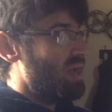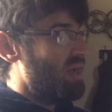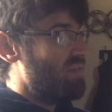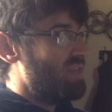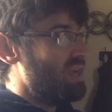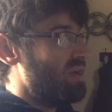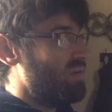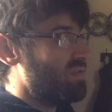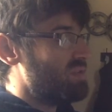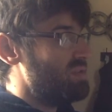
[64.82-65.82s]
of theta
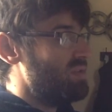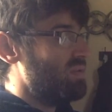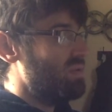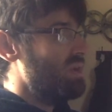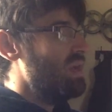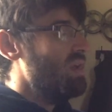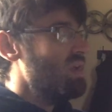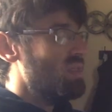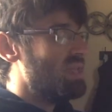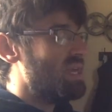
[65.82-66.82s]
over 2.
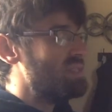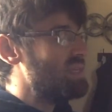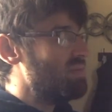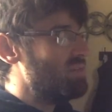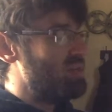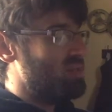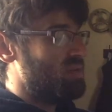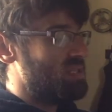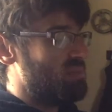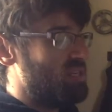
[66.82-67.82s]
The next thing I'm going to do
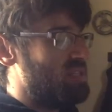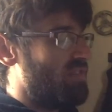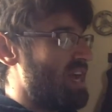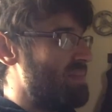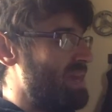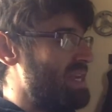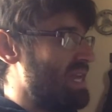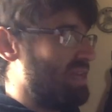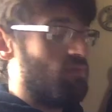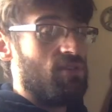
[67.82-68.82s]
is I'm going to divide by
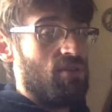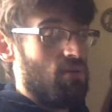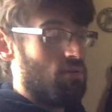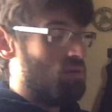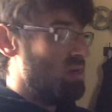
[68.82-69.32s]
negative 2.